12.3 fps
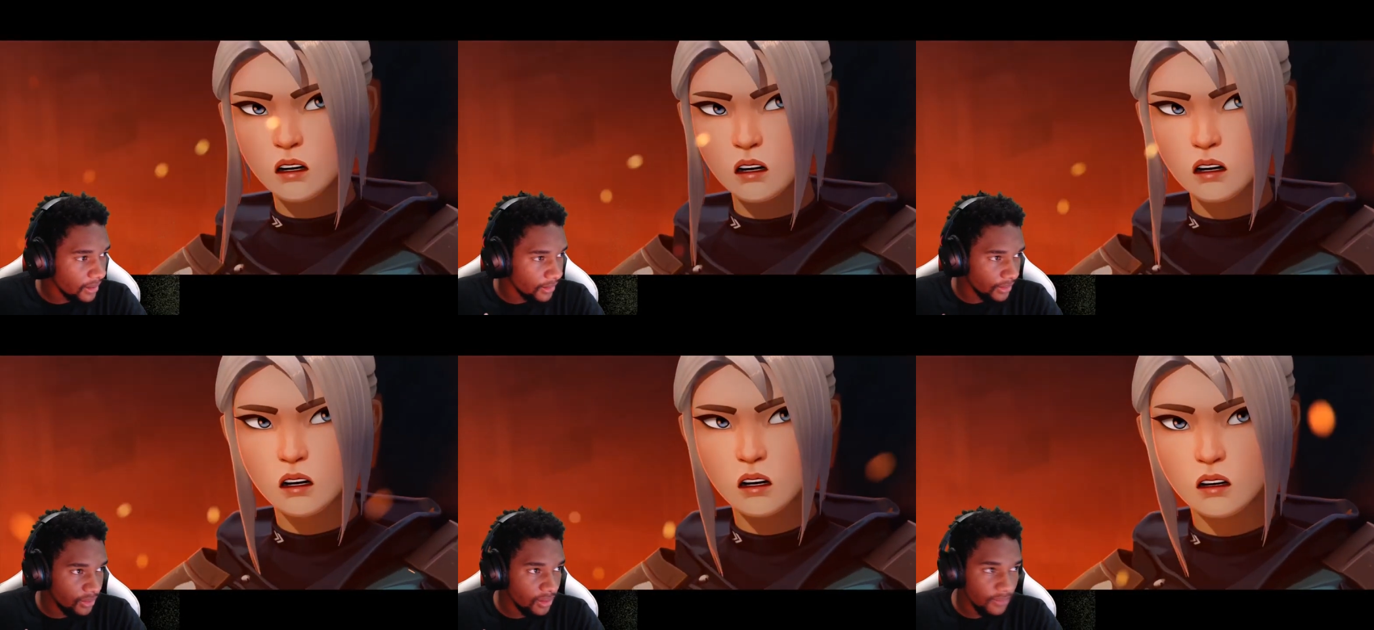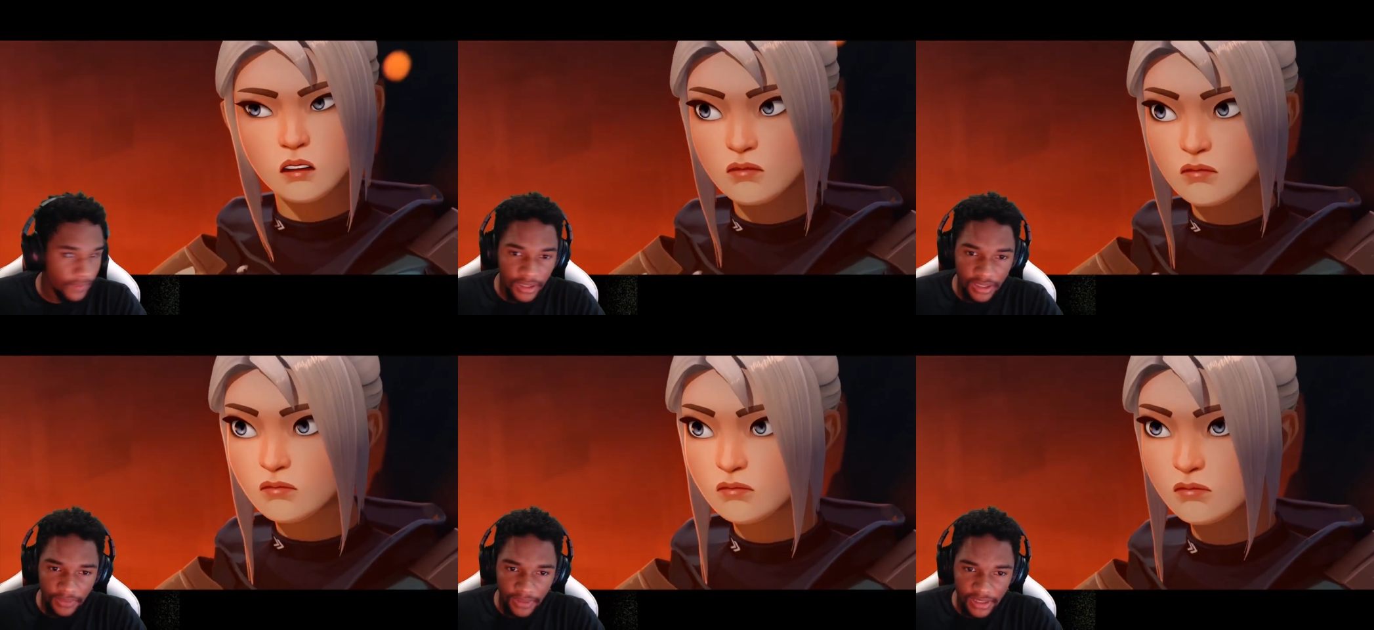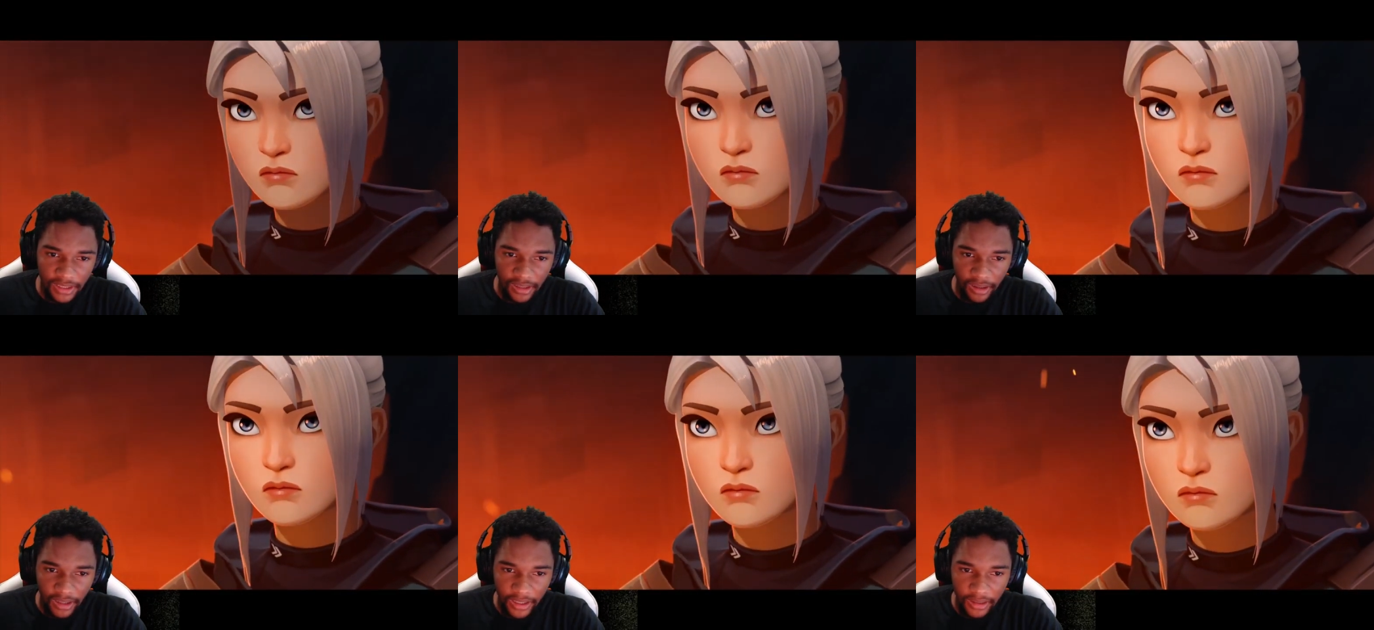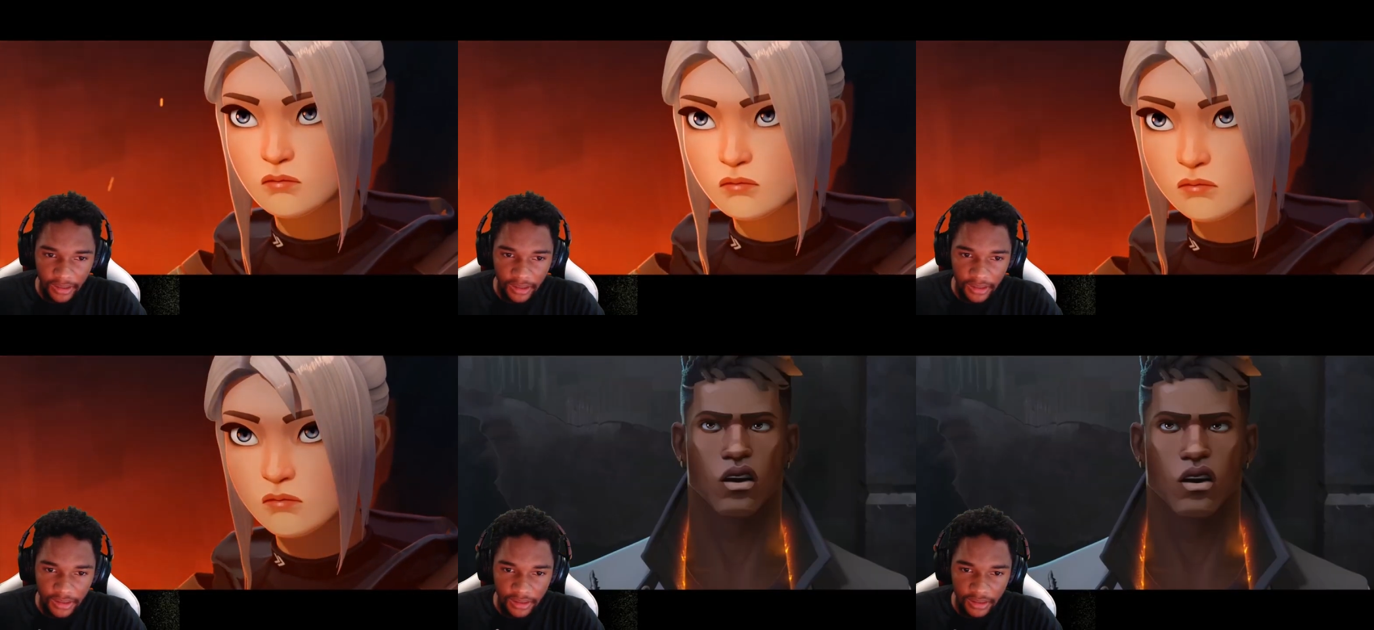Speaker 1: universe, what's it called?
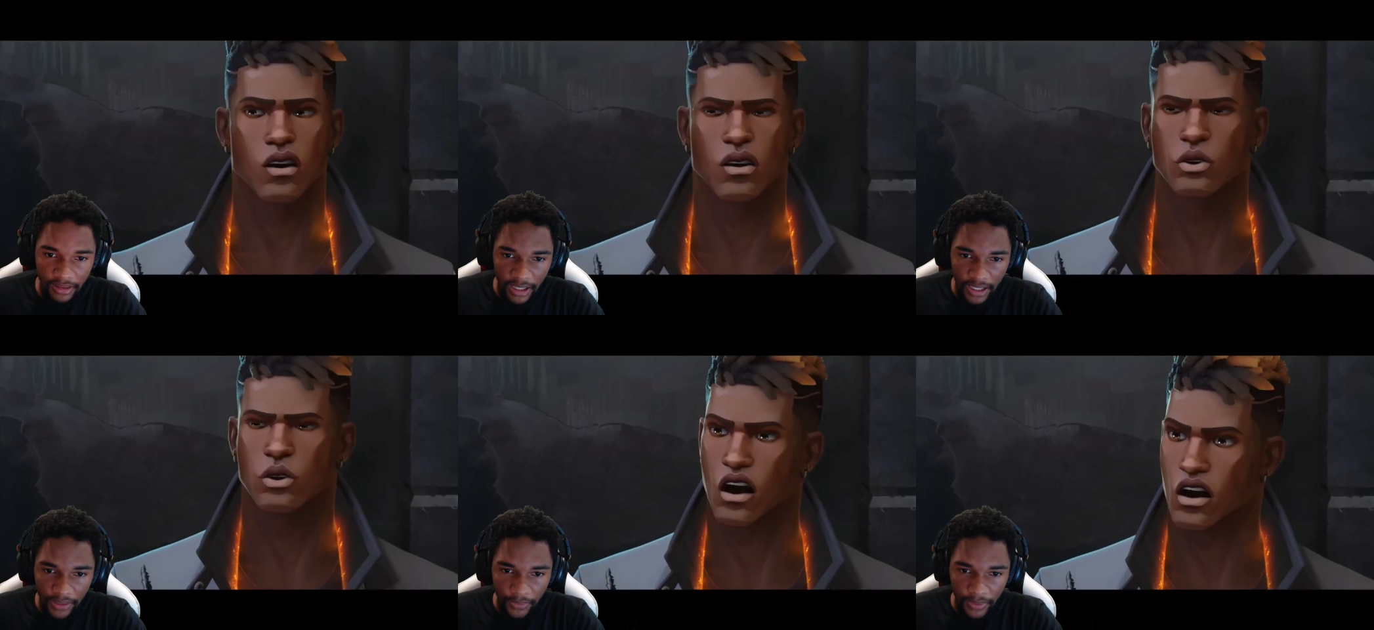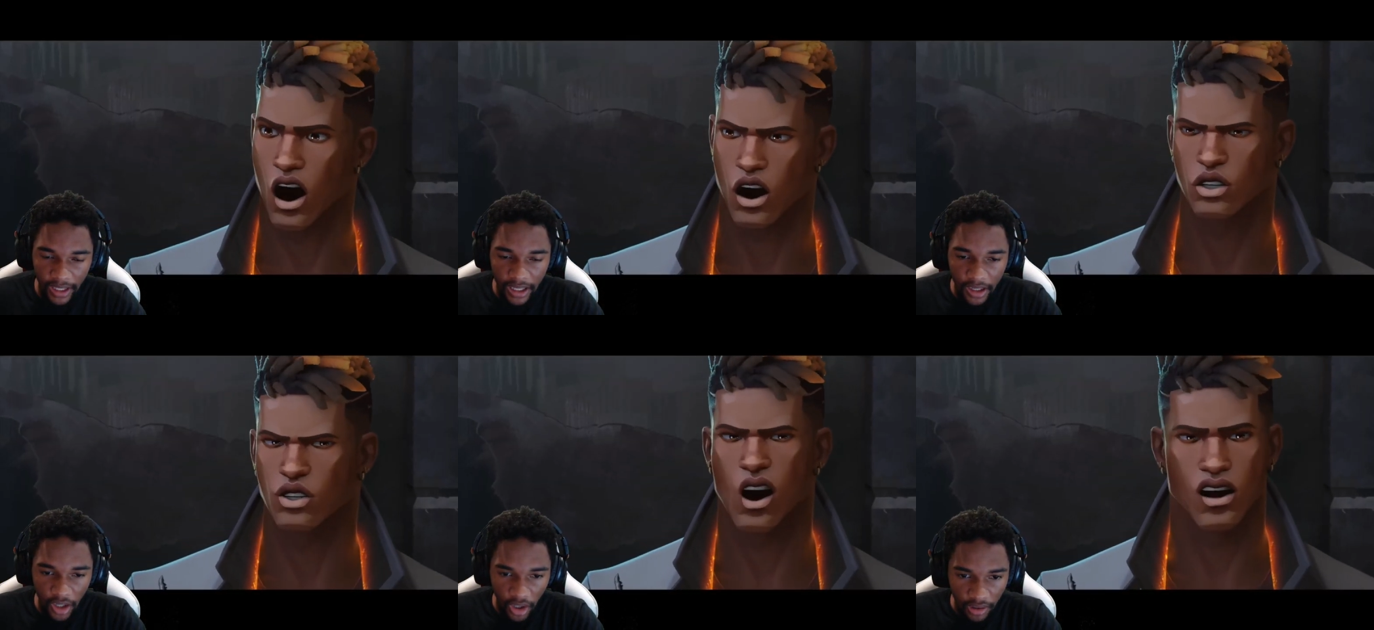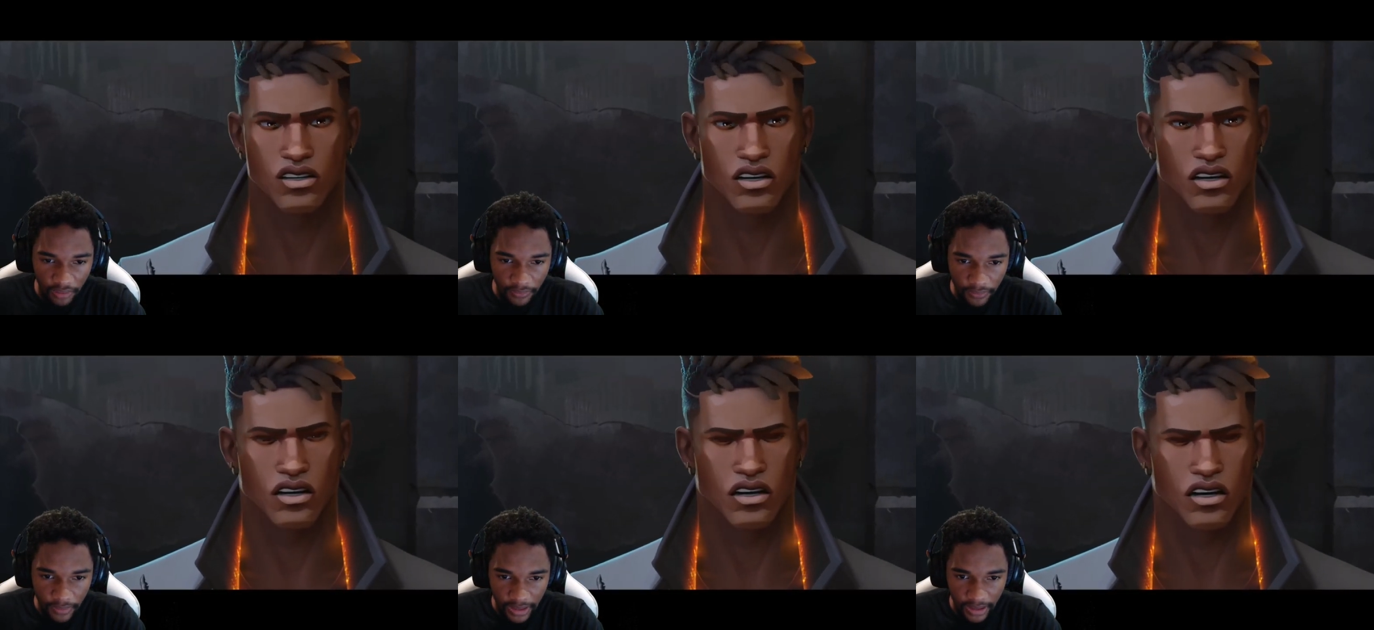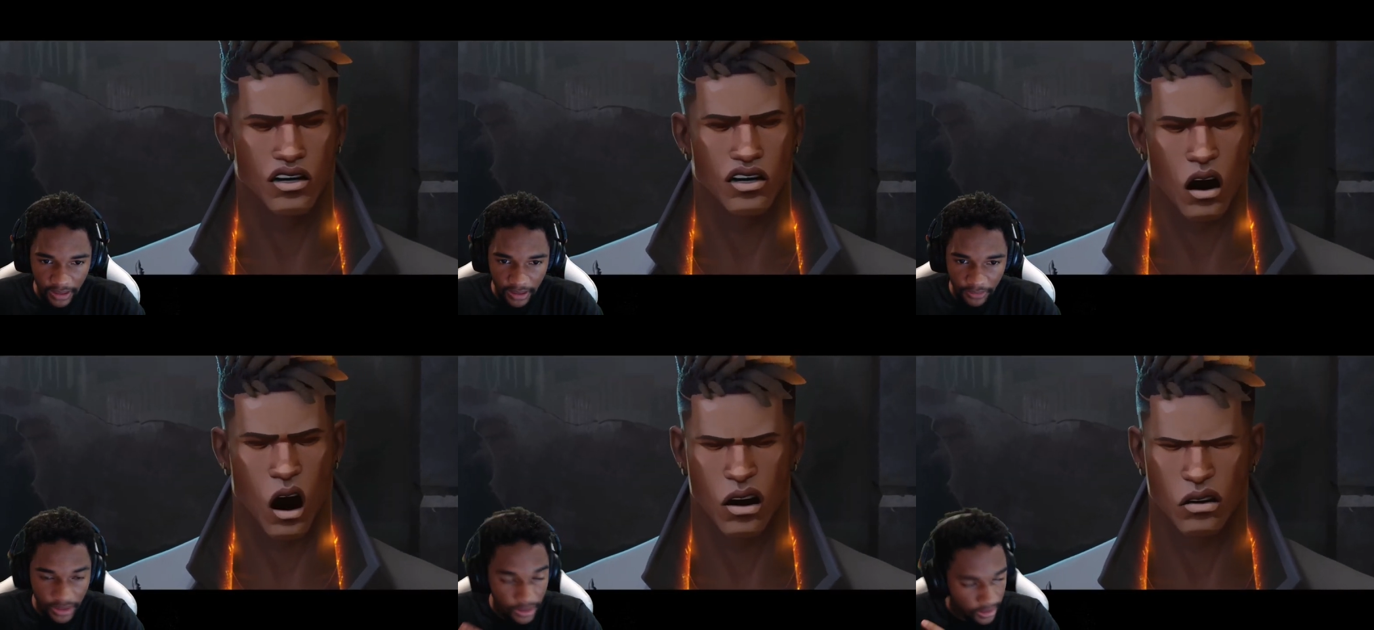They when they curve when they when the uh,